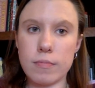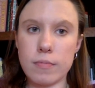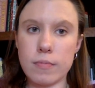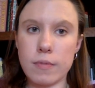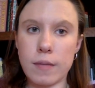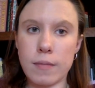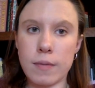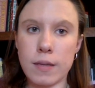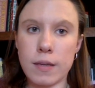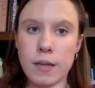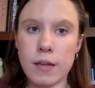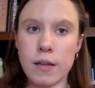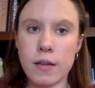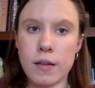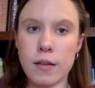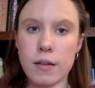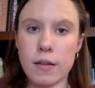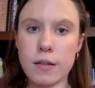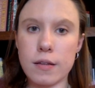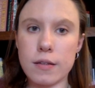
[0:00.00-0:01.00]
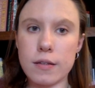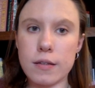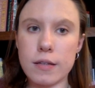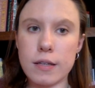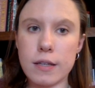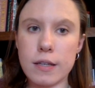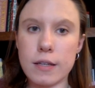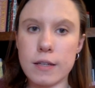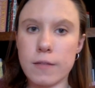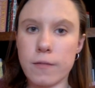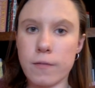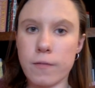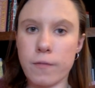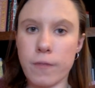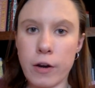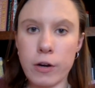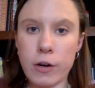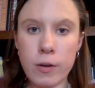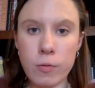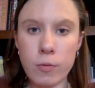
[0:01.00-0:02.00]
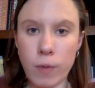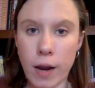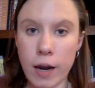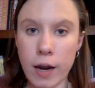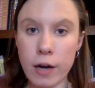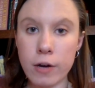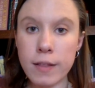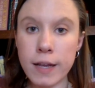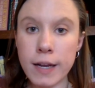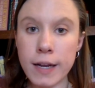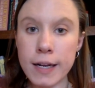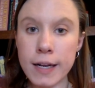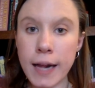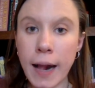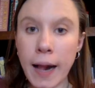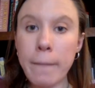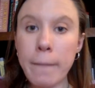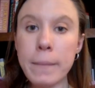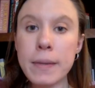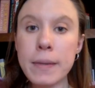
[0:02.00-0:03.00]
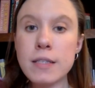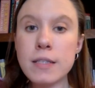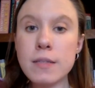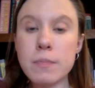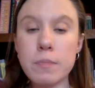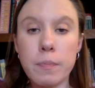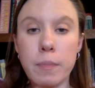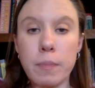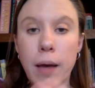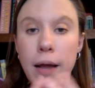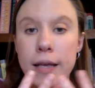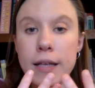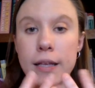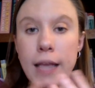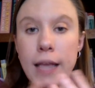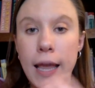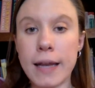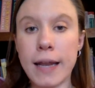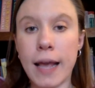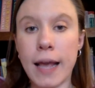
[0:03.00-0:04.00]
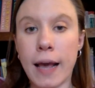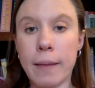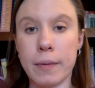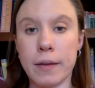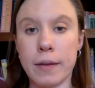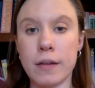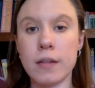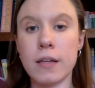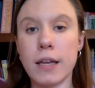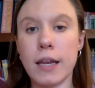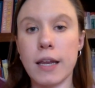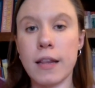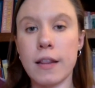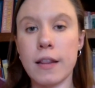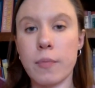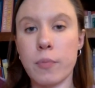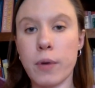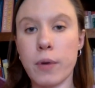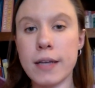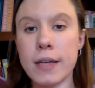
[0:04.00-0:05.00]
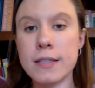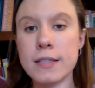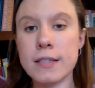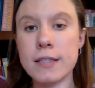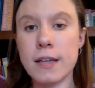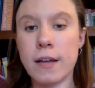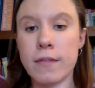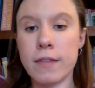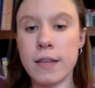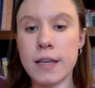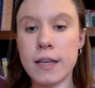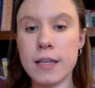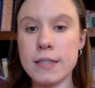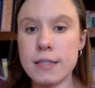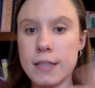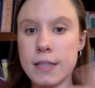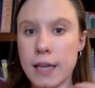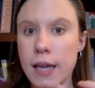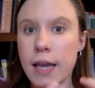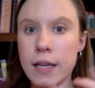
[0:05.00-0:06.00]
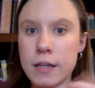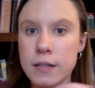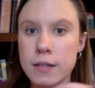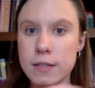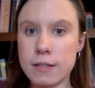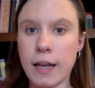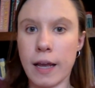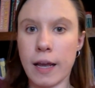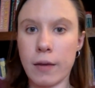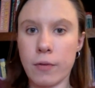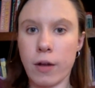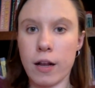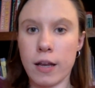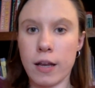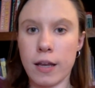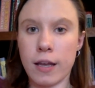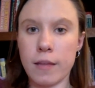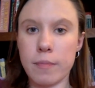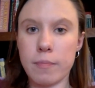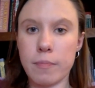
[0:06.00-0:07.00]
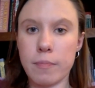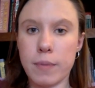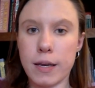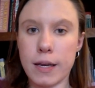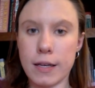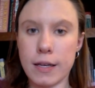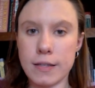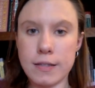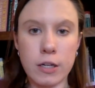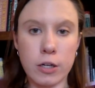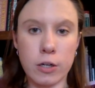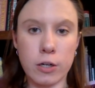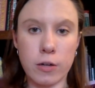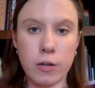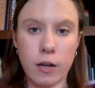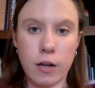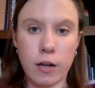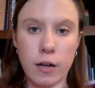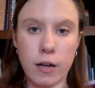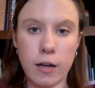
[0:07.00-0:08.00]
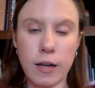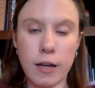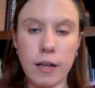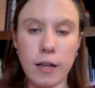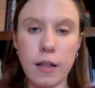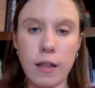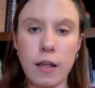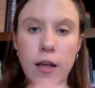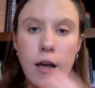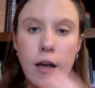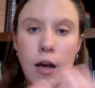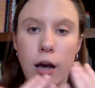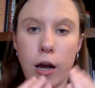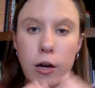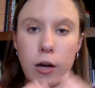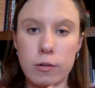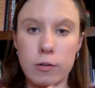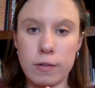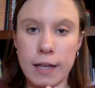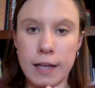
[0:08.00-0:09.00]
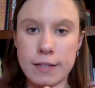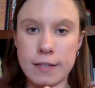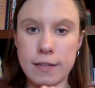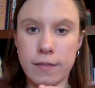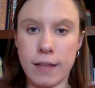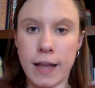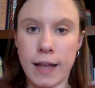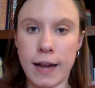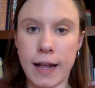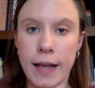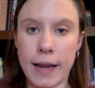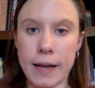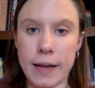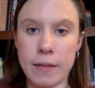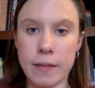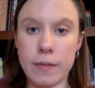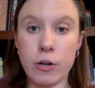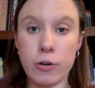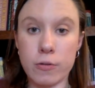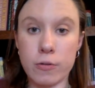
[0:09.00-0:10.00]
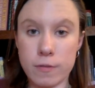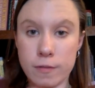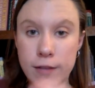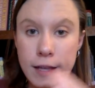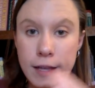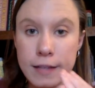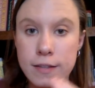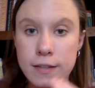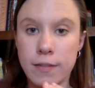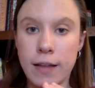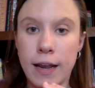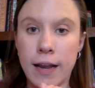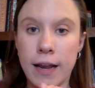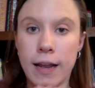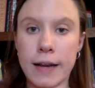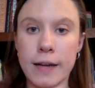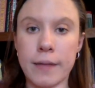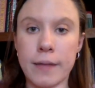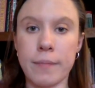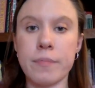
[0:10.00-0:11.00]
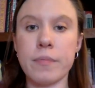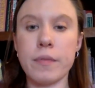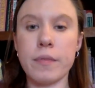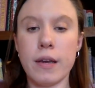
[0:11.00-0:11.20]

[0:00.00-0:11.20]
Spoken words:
I mean, it's very rare that it happens, but it can happen and the price of things can skyrocket because there's less of that item.